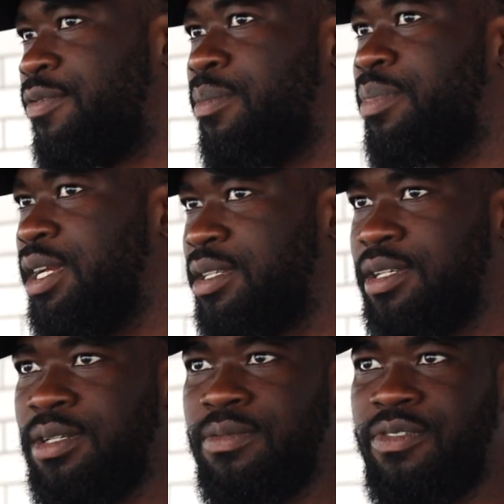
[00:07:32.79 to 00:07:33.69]
from
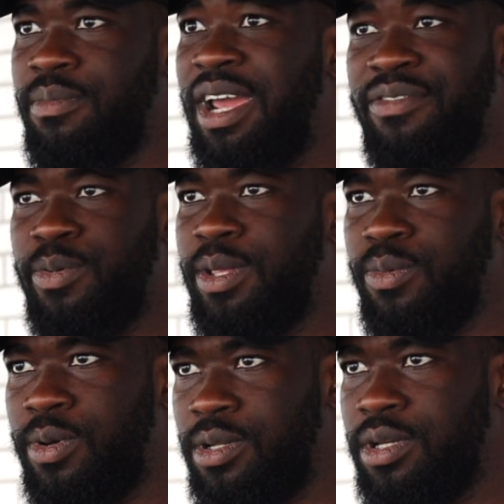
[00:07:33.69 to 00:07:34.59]
Brazil, from everywhere in the
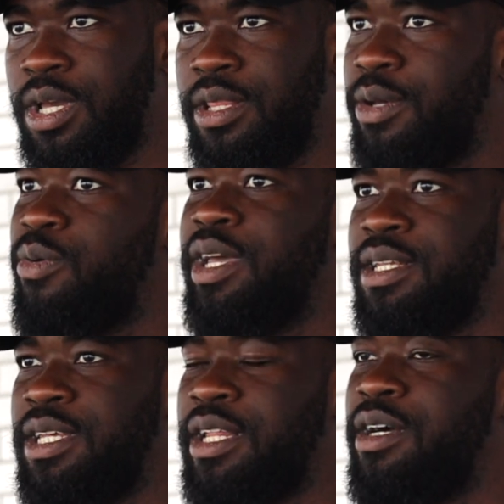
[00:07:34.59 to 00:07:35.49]
world. Mm-hmm. They could
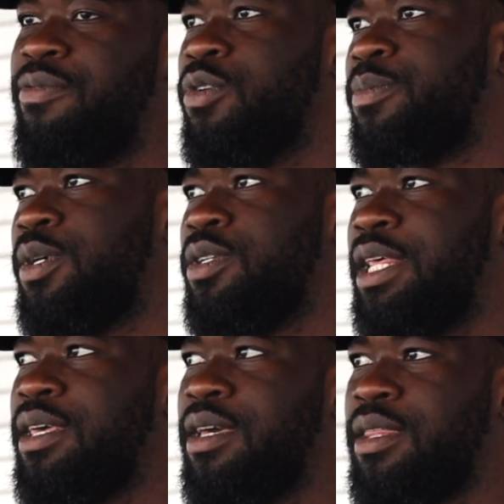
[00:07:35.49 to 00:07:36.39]
get technical folks because I
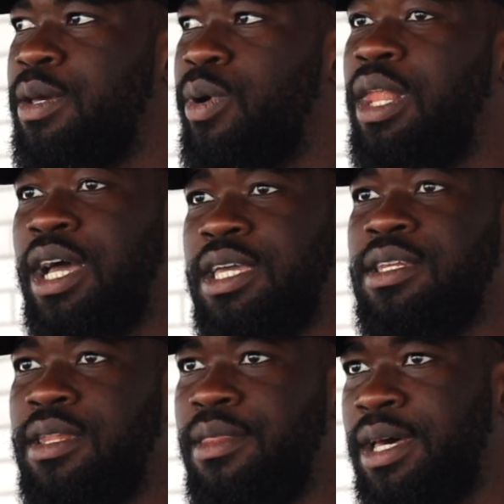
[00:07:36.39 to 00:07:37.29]
think they were
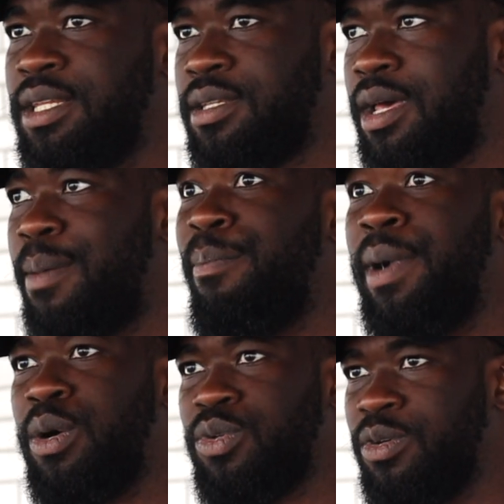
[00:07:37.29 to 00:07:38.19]
lacking that
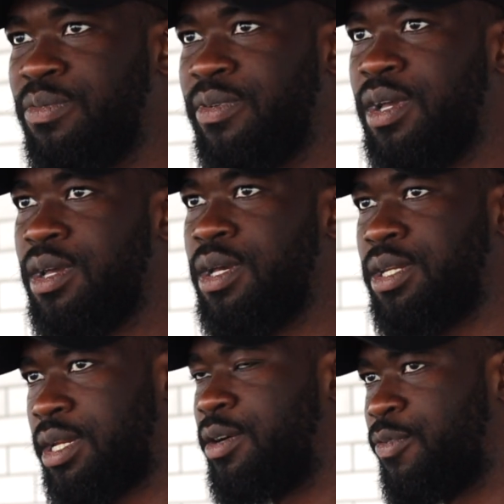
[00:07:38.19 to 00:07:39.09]
amount of
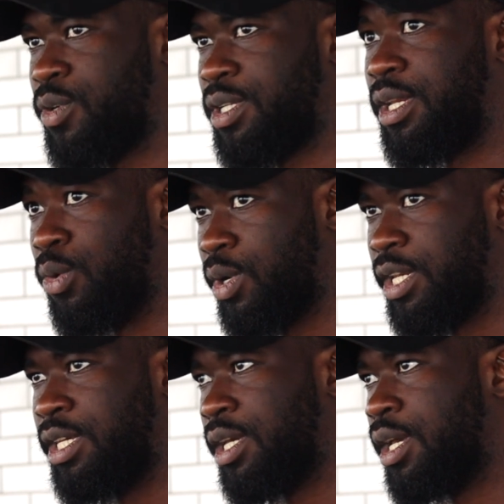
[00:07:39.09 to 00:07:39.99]
technical folks locally.
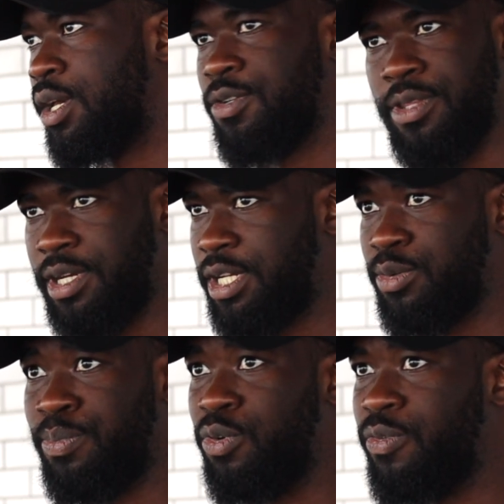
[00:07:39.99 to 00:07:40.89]
Mm-hmm. So they needed
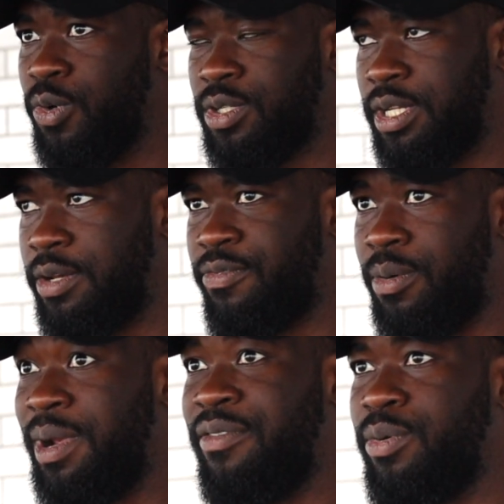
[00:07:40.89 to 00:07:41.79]
to pull folks
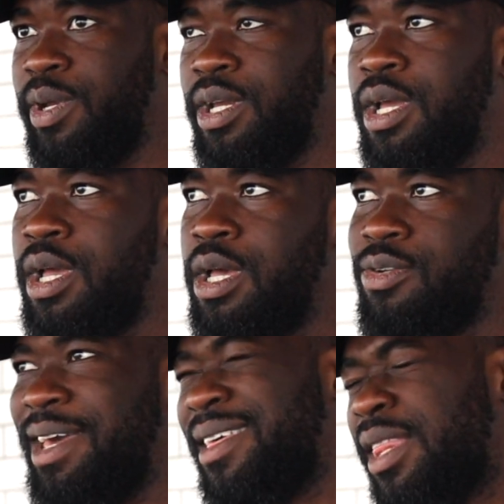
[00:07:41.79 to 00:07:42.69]
from everywhere.
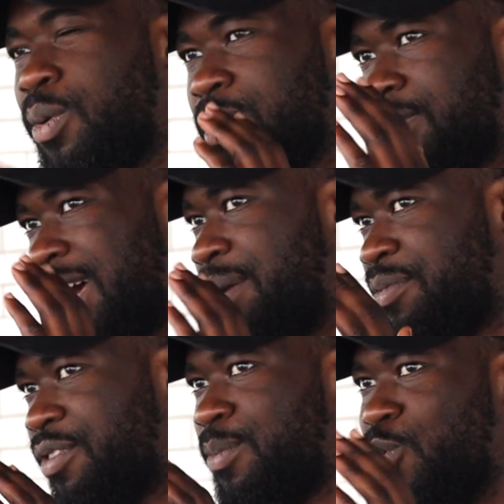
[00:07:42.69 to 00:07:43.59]
So I think there was a time
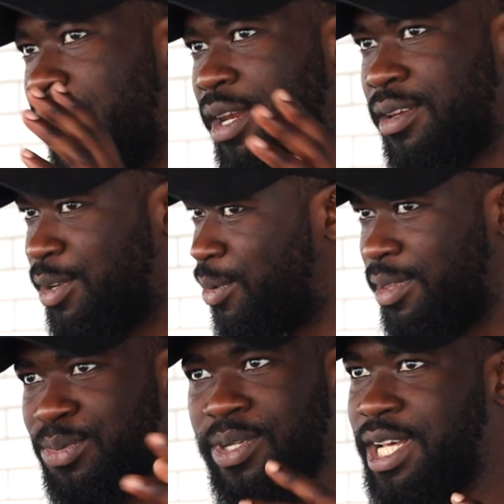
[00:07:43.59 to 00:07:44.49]
frame when you know
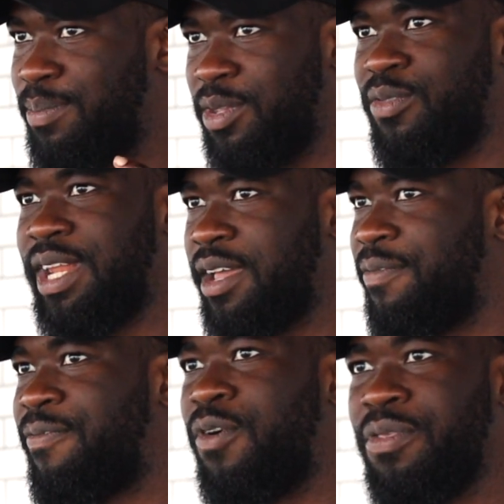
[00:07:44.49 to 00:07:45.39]
this was happening over you like
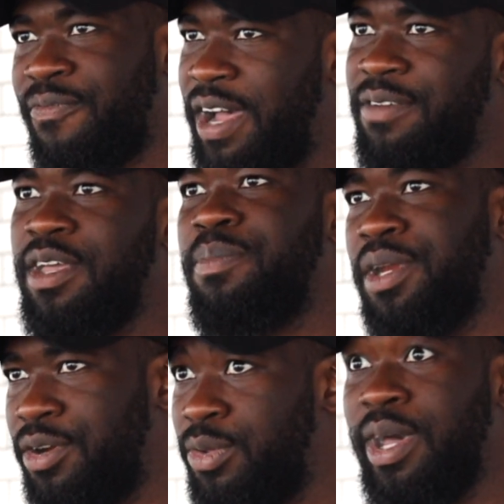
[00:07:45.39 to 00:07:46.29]
a four, five year
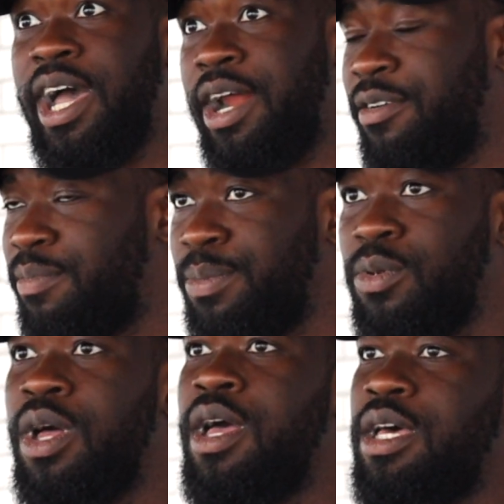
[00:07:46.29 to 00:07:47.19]
period. We were hiring
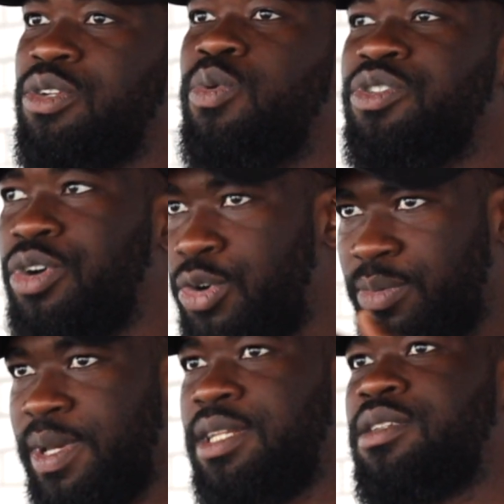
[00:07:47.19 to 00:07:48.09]
people. So yeah. it was
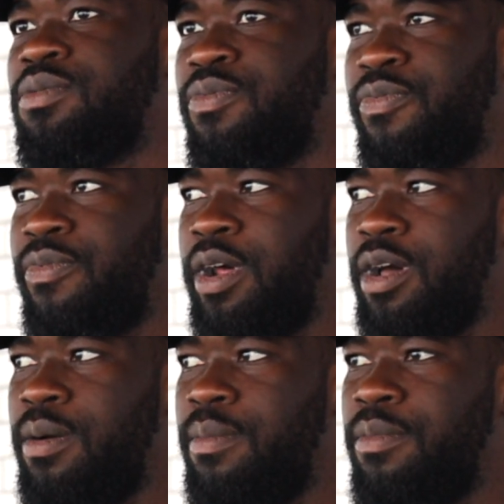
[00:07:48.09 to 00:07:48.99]
recruitment
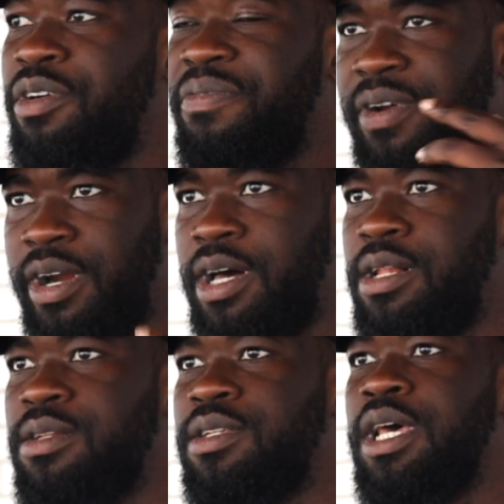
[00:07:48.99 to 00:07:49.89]
um,
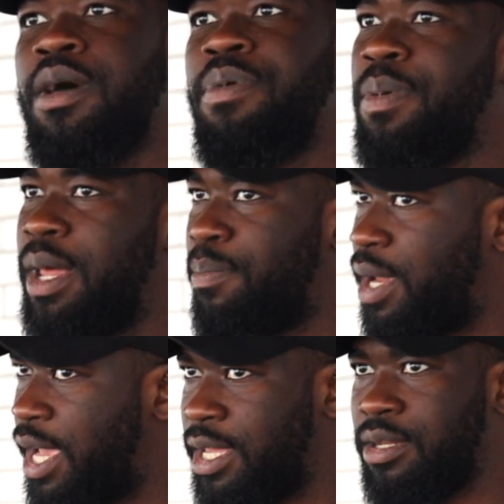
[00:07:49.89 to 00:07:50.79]
referrals, people
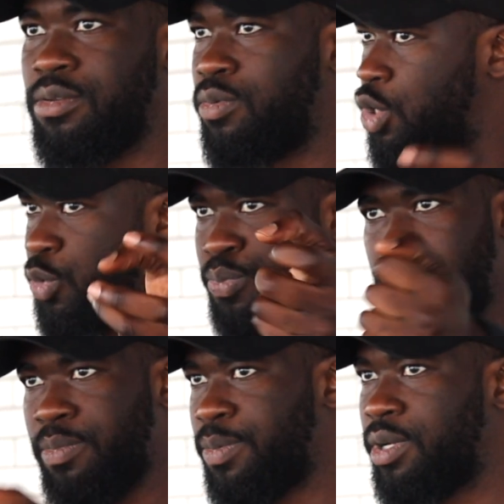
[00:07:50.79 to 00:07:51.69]
applying, just
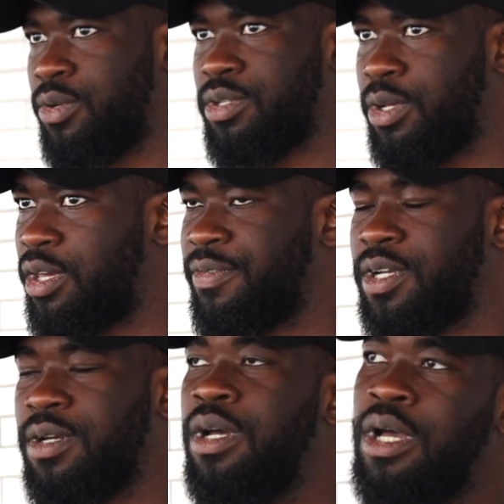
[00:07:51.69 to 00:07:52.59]
pulling people down to South
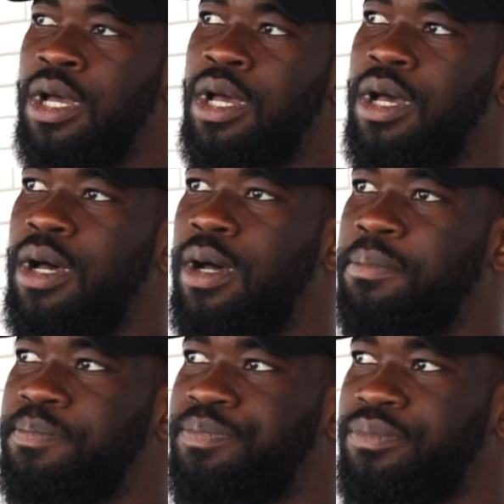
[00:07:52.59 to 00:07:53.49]
Africa. Mm-hmm. Um,